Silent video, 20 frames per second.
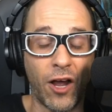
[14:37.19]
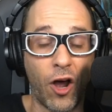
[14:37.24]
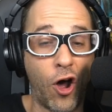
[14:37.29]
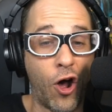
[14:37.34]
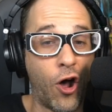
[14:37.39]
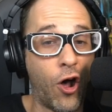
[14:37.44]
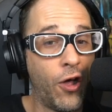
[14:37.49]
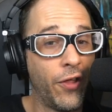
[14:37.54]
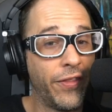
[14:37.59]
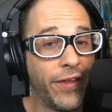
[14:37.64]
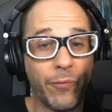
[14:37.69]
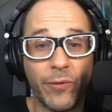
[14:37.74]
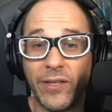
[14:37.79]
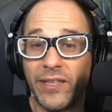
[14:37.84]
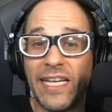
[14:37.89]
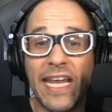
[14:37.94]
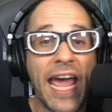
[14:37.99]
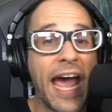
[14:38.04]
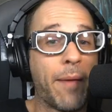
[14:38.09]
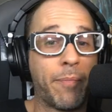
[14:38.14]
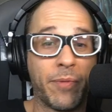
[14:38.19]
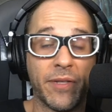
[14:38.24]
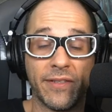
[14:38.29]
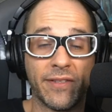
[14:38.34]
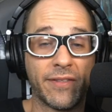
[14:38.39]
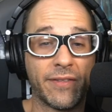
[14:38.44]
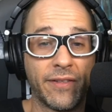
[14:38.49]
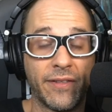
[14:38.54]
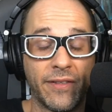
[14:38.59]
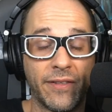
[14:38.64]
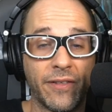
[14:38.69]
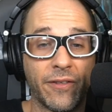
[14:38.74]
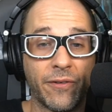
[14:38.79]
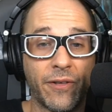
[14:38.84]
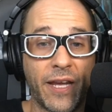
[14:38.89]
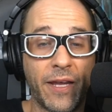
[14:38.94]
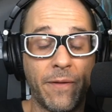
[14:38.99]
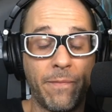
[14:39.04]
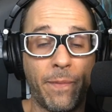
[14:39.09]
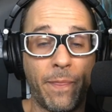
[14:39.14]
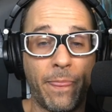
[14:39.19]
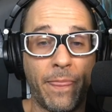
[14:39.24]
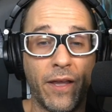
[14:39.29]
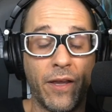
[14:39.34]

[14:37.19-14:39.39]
all that really happens, okay,